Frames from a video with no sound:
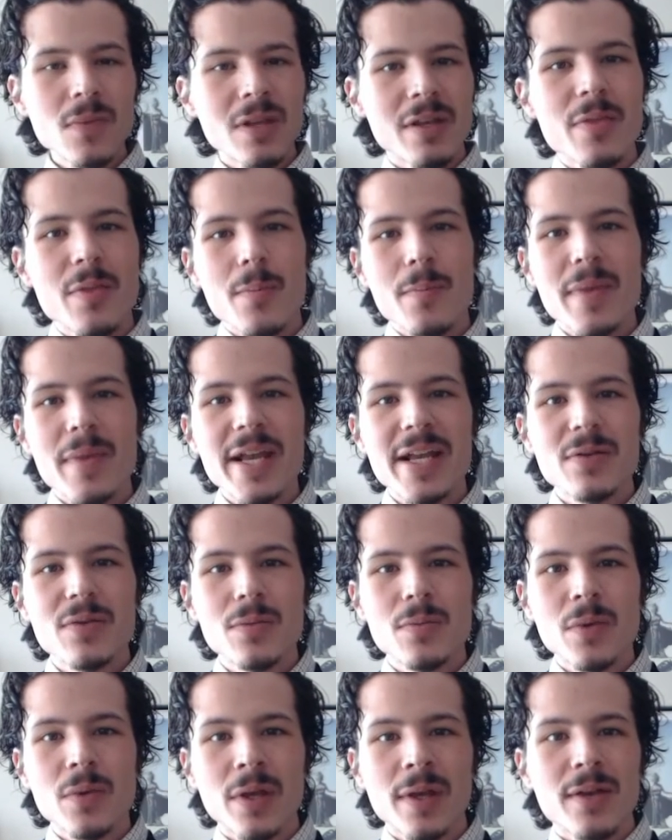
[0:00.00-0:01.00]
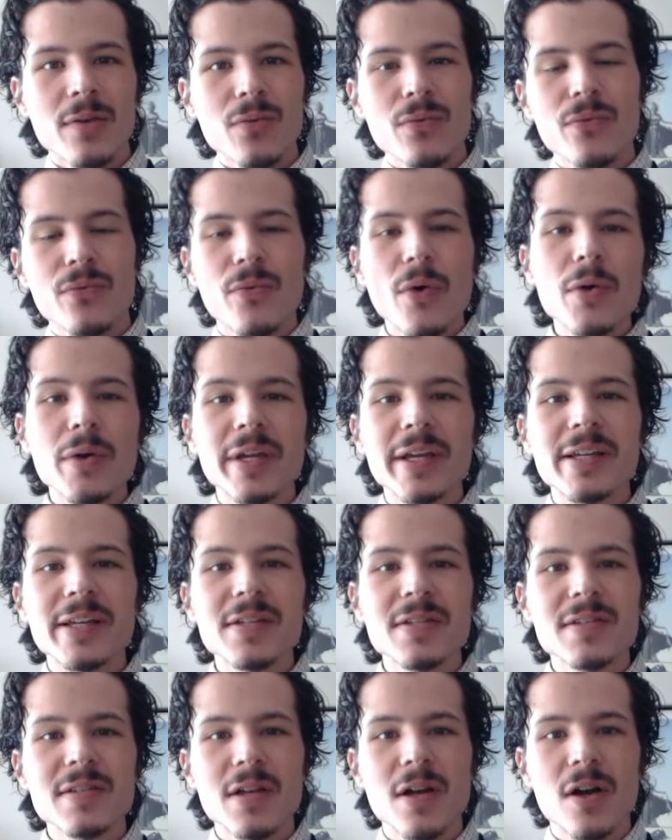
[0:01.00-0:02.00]
and the main
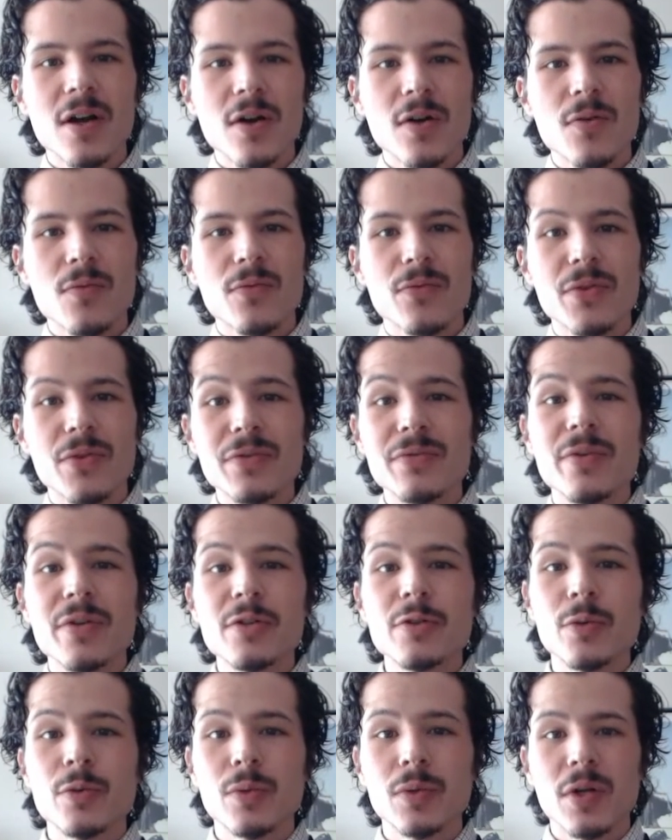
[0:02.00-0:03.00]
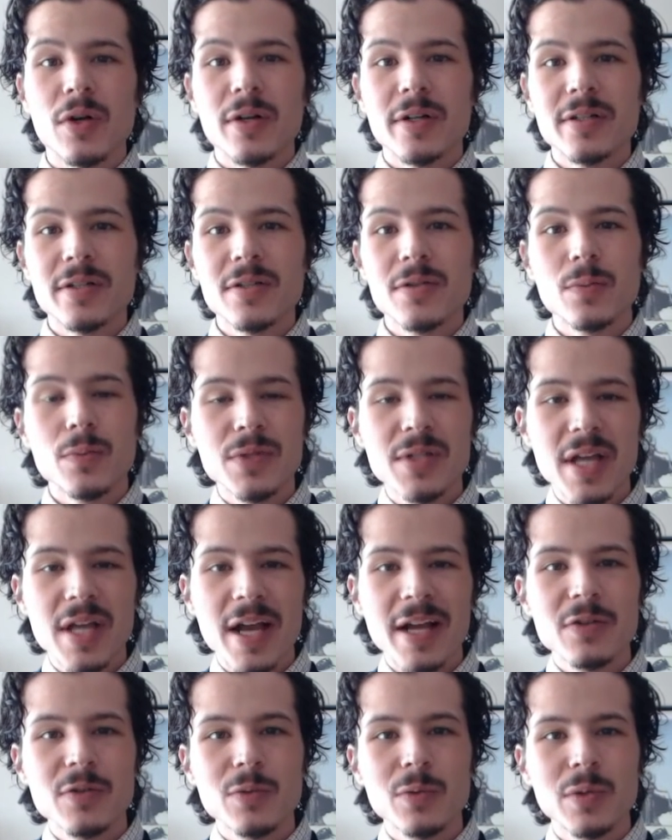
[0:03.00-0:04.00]
focus of the visual arts was
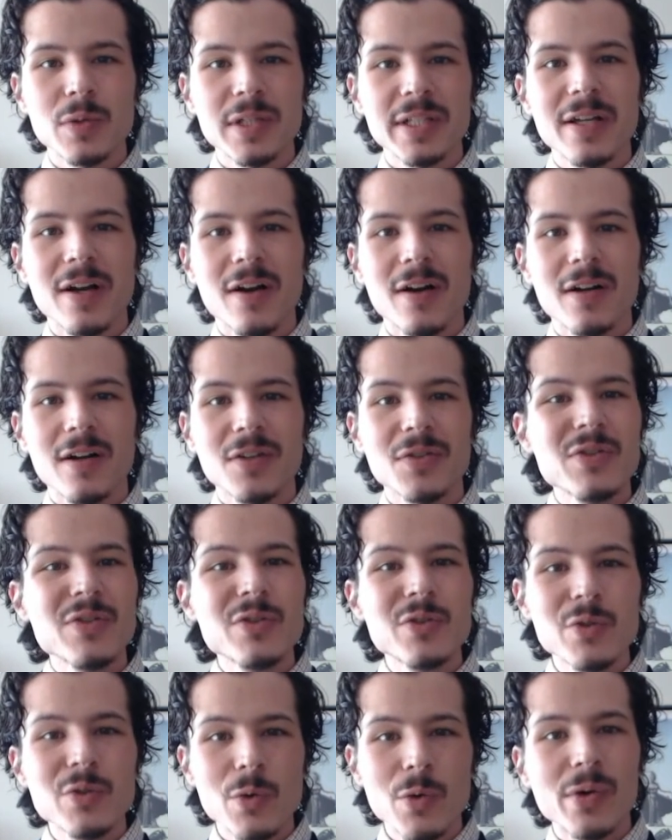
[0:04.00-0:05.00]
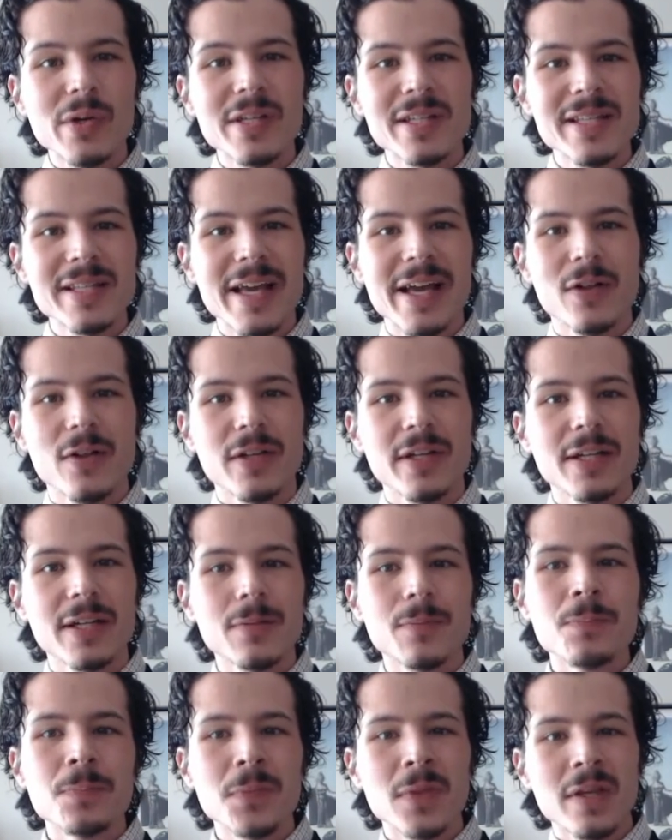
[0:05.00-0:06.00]
actually on storytelling,
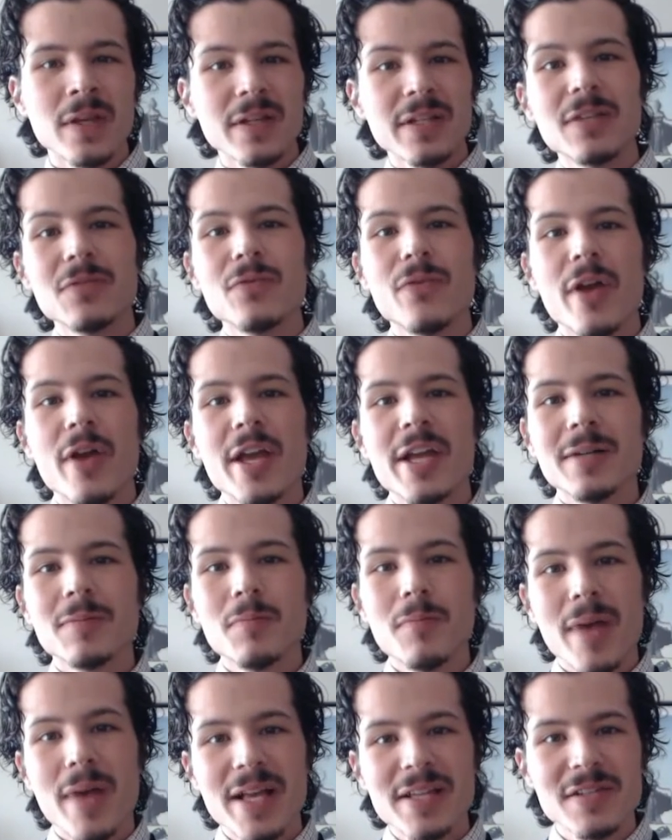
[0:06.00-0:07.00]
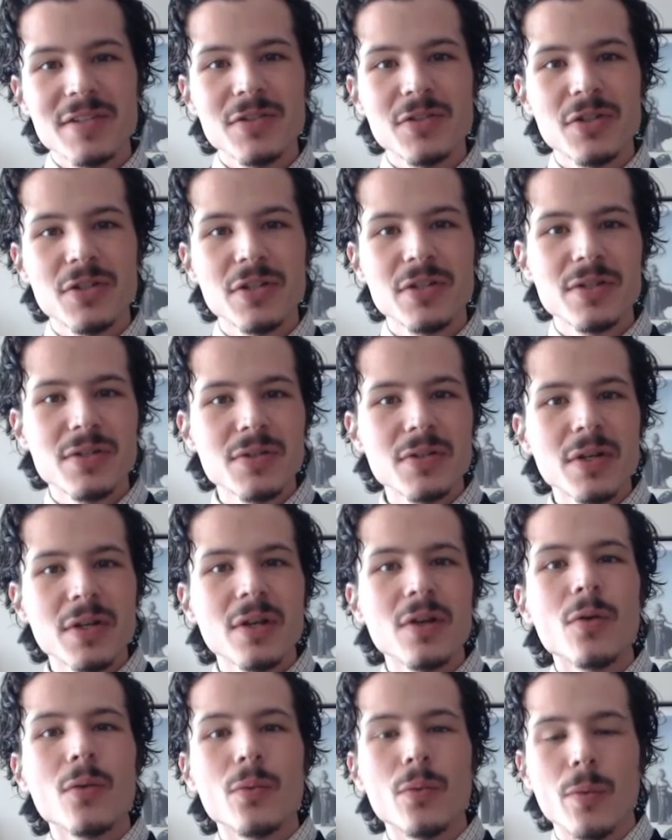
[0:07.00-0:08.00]
conveying messages,
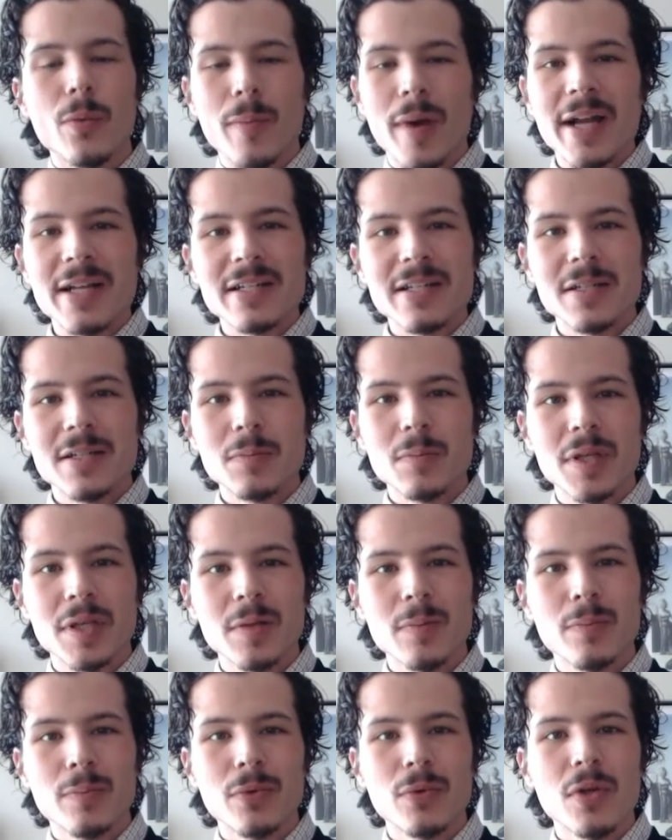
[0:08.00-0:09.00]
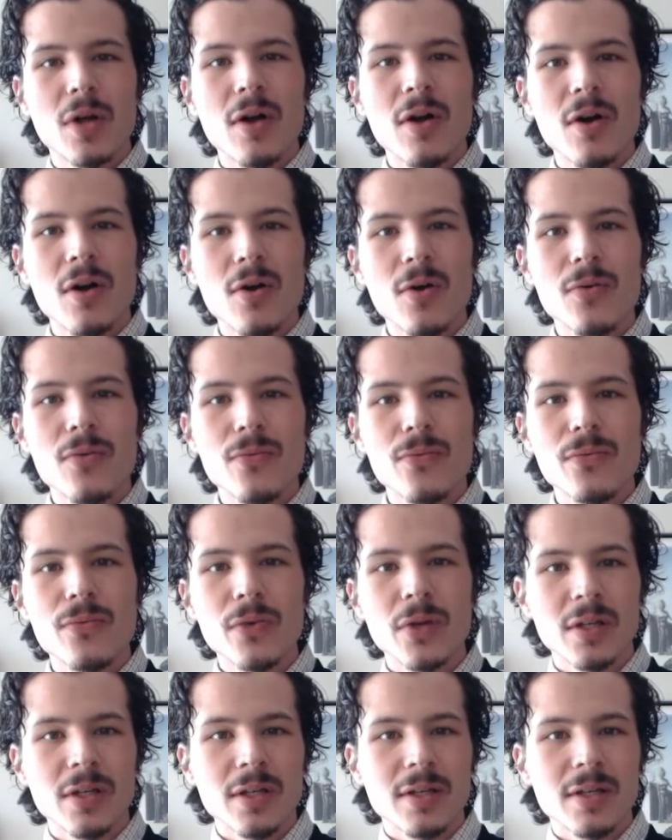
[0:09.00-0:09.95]
reminding people of